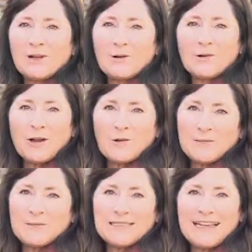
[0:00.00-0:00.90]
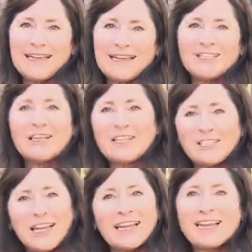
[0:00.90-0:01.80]
go to our website and,
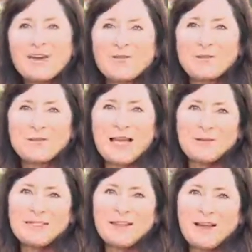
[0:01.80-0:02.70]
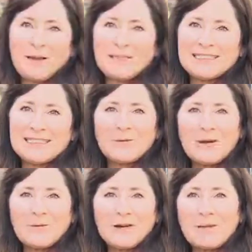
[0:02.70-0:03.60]
and check it out from time to time to see
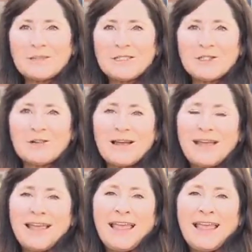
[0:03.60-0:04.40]
what we're up to,